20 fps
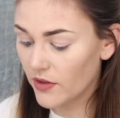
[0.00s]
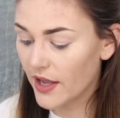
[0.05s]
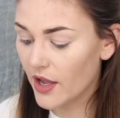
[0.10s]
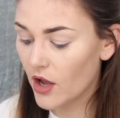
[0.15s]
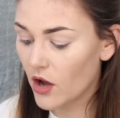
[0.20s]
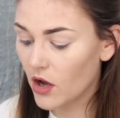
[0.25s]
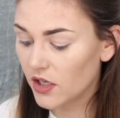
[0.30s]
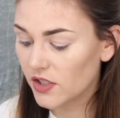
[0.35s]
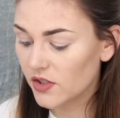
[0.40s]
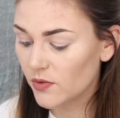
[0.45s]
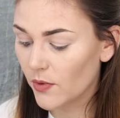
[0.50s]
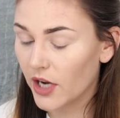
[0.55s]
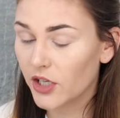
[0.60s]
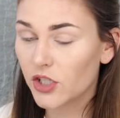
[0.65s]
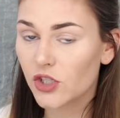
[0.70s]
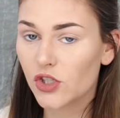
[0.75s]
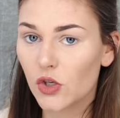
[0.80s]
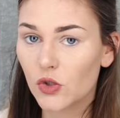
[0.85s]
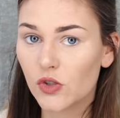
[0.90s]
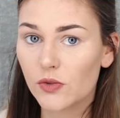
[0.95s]
They all
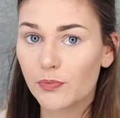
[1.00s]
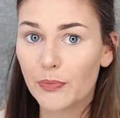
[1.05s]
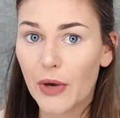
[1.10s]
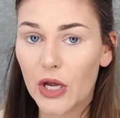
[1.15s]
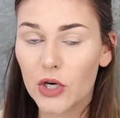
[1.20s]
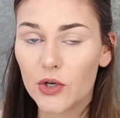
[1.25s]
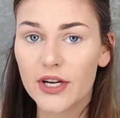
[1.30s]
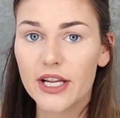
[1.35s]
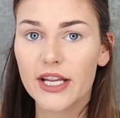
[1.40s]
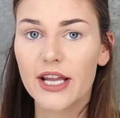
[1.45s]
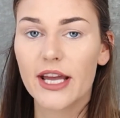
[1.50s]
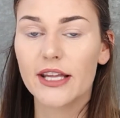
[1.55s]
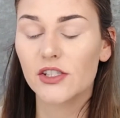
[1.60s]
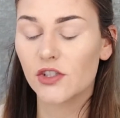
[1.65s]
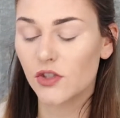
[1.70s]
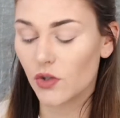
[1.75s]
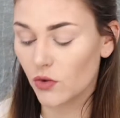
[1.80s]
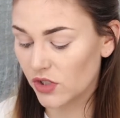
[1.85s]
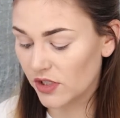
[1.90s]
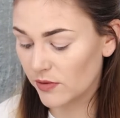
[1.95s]
swatch so buttery and
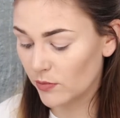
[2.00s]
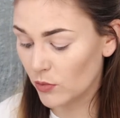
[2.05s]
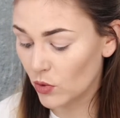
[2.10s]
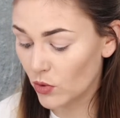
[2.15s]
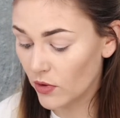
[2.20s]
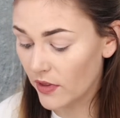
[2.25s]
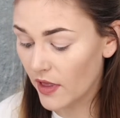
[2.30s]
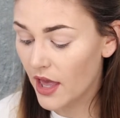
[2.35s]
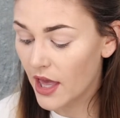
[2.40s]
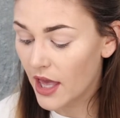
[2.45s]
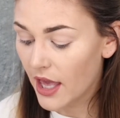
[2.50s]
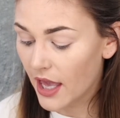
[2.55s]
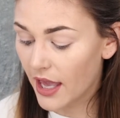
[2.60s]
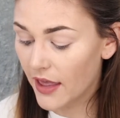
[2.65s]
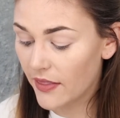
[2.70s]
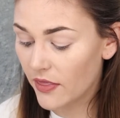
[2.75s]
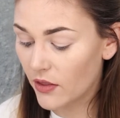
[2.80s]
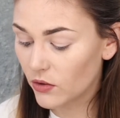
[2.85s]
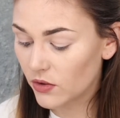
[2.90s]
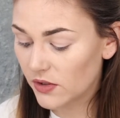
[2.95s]
so smooth,
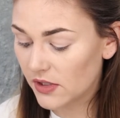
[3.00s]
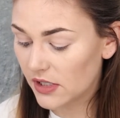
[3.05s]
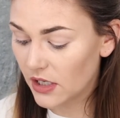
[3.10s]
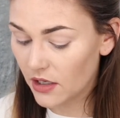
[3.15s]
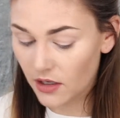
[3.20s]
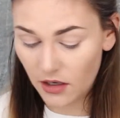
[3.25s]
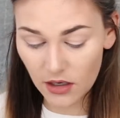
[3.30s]
and those,